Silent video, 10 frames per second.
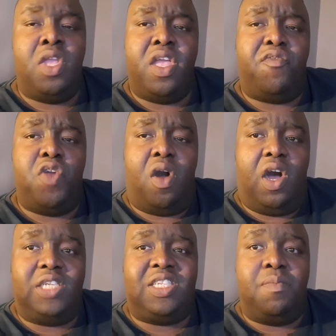If you're
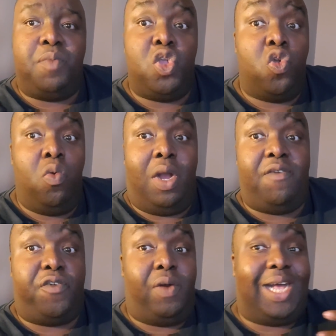asking me who I
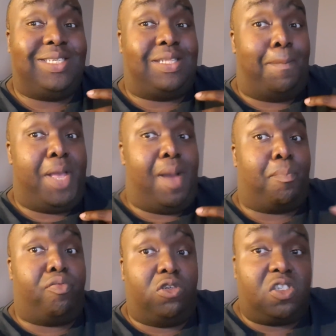feel has the better
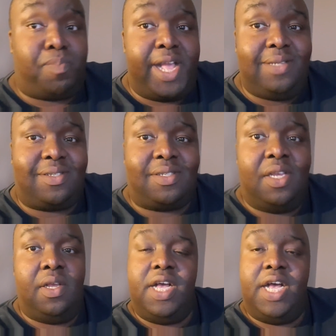prospects
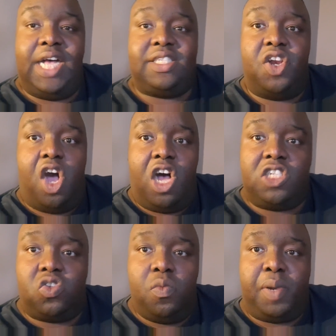as an
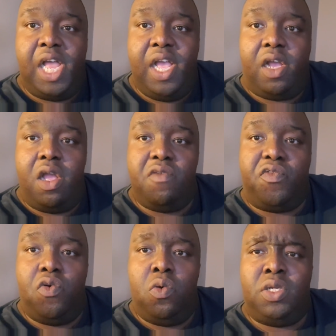Arsenal player going
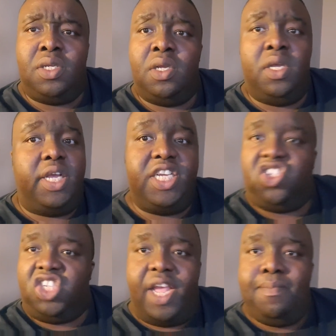forward, it's
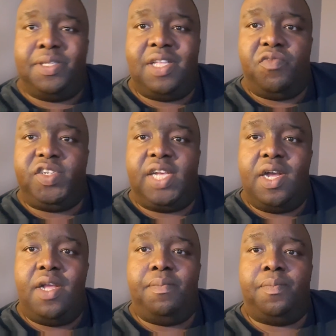Chambers every
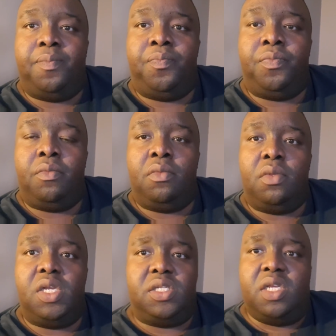time.
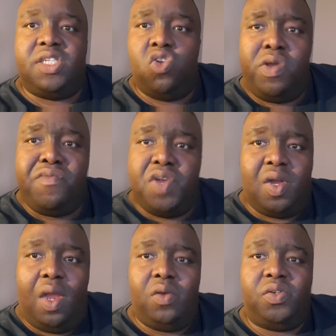It's not even
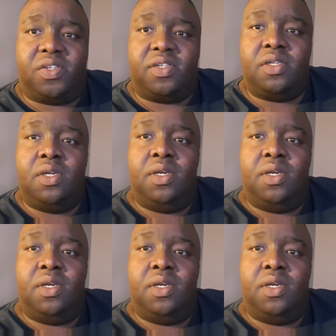close.